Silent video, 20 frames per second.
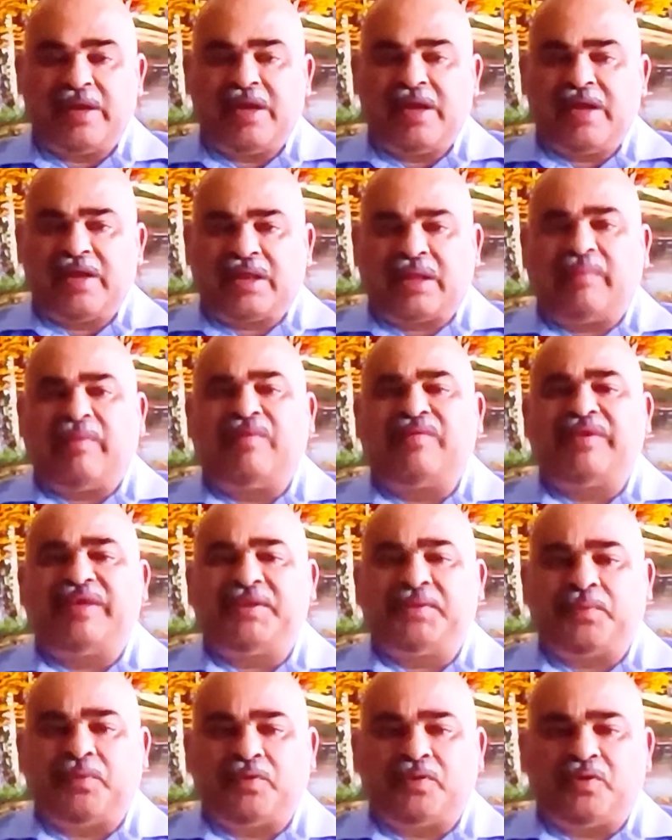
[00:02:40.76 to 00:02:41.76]
Some of
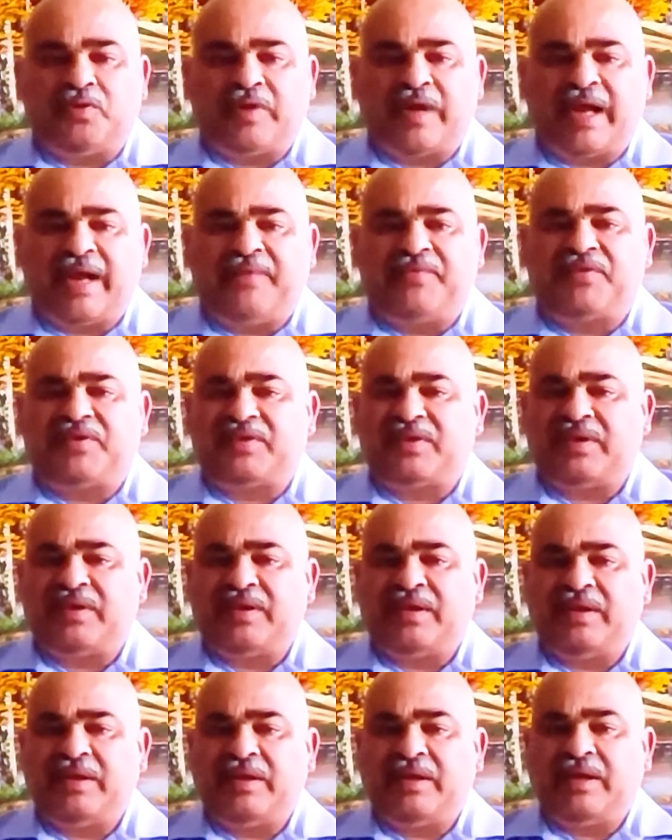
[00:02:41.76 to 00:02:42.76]
these photographs
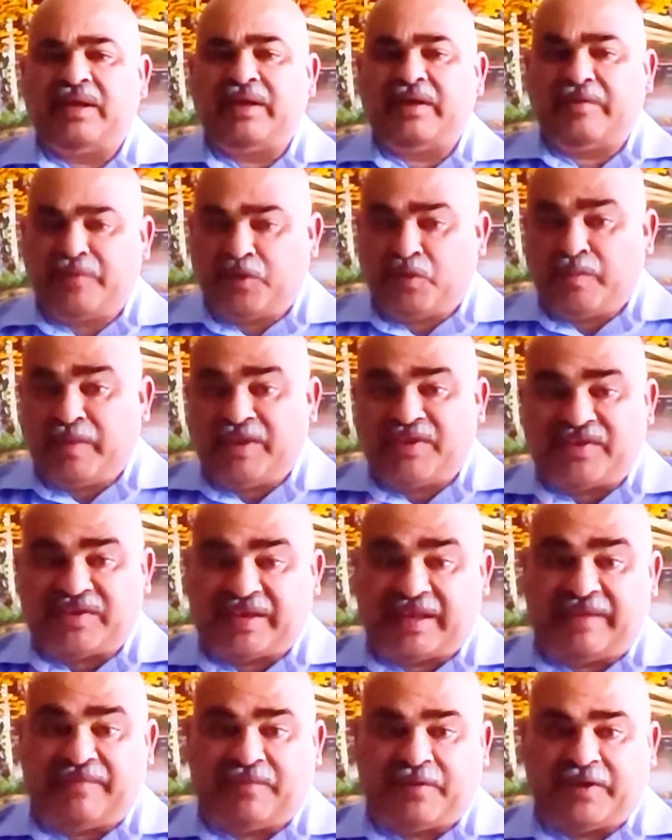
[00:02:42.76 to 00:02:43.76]
you must
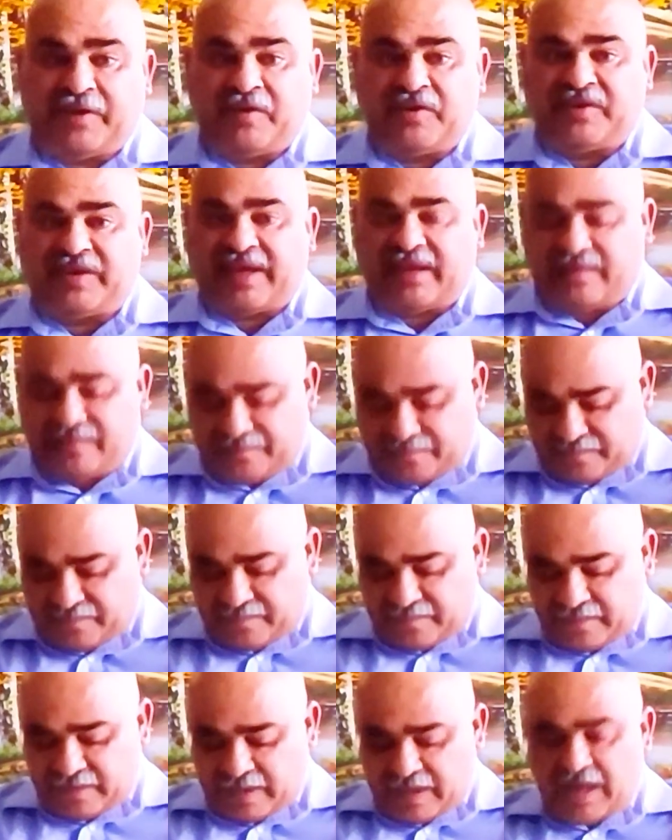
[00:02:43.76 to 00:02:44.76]
see for yourself.
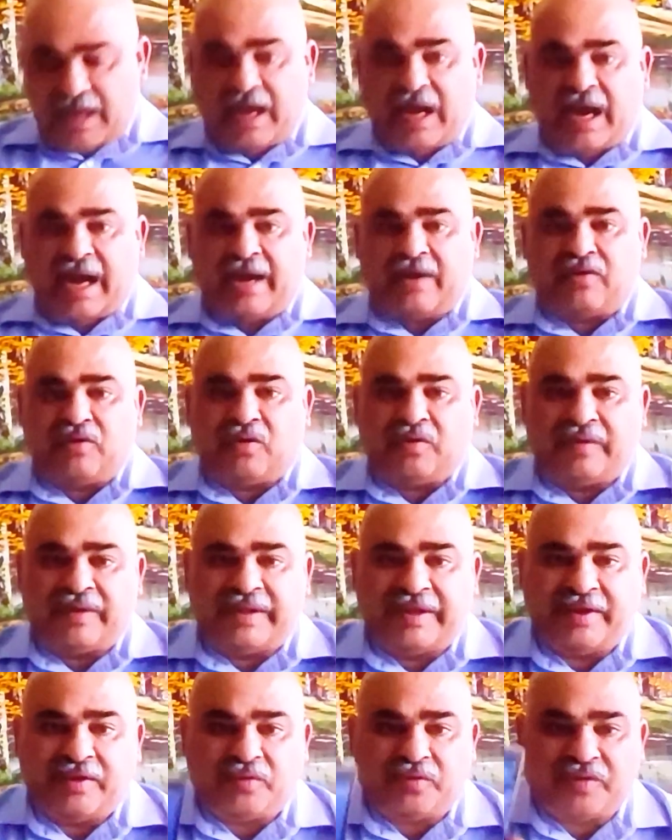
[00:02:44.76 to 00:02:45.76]
I don't know whether
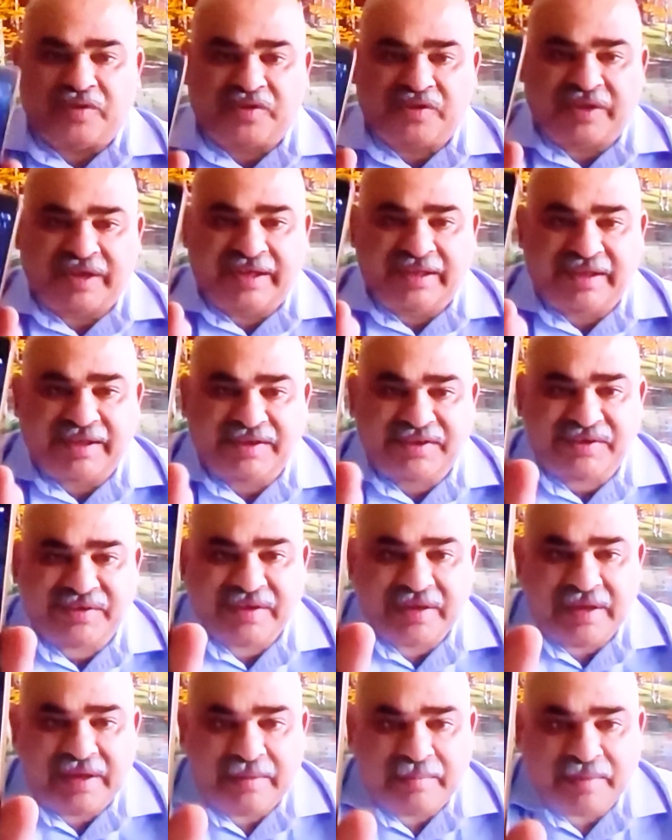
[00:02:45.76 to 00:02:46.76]
you could see
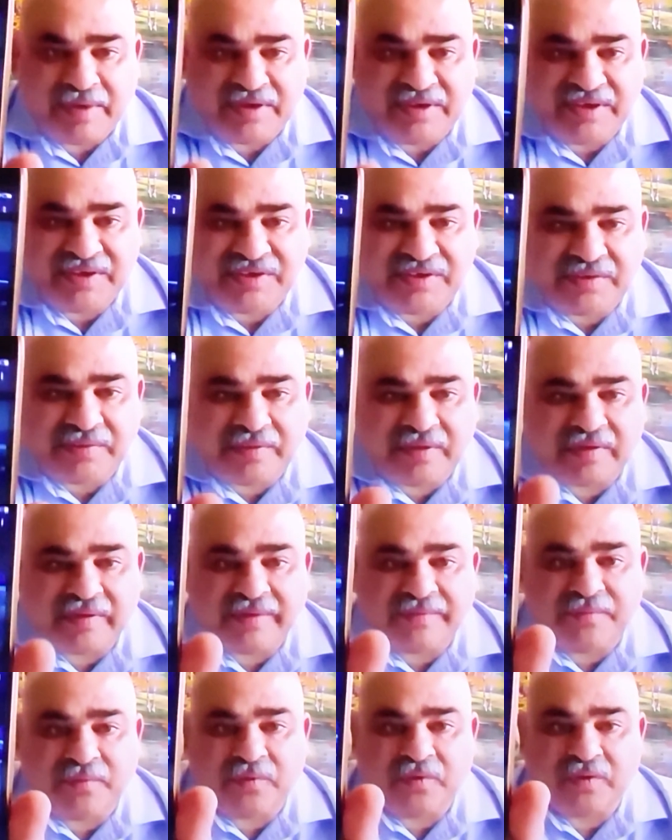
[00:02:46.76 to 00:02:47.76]
this, but this is one of
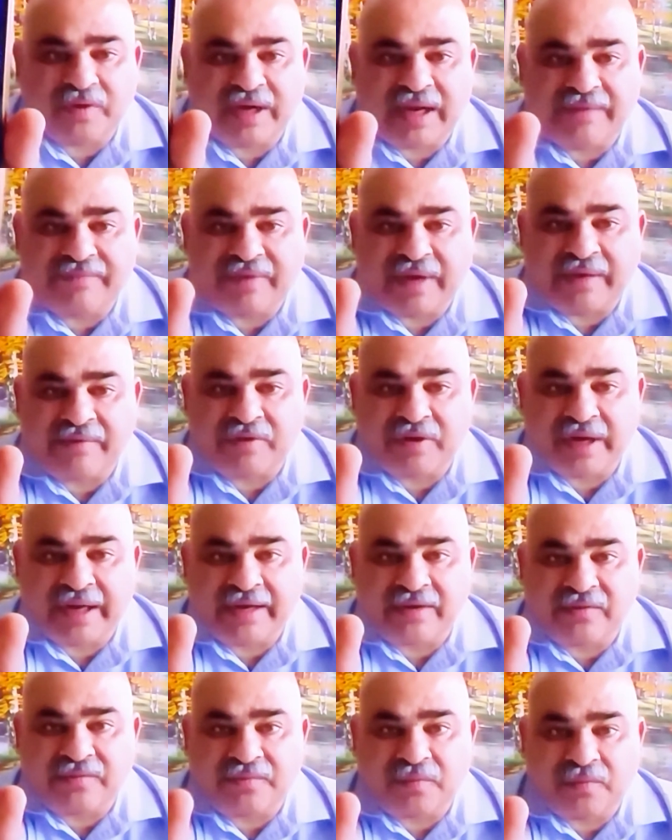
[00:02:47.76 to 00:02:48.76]
the photographs I would
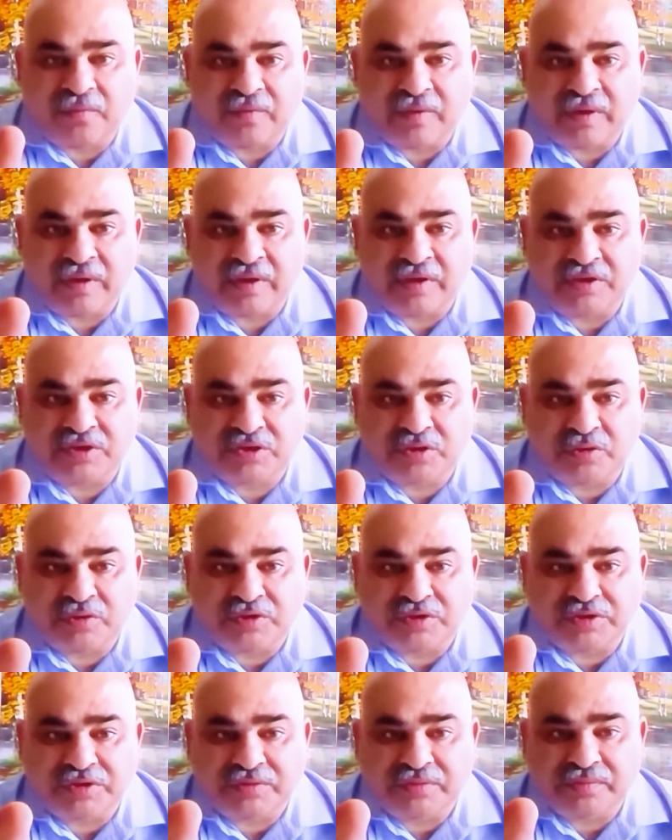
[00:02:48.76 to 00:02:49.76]
like to show
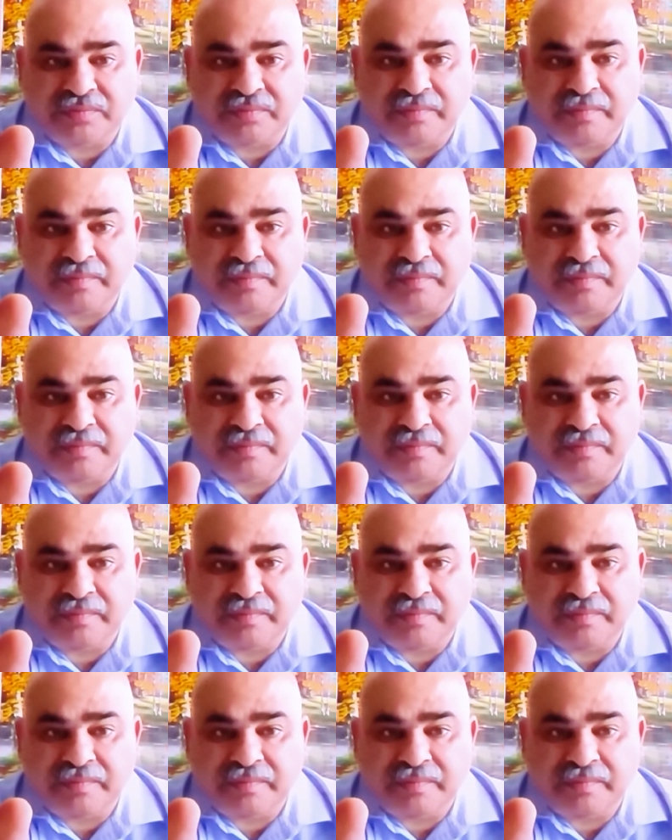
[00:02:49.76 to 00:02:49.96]
to you.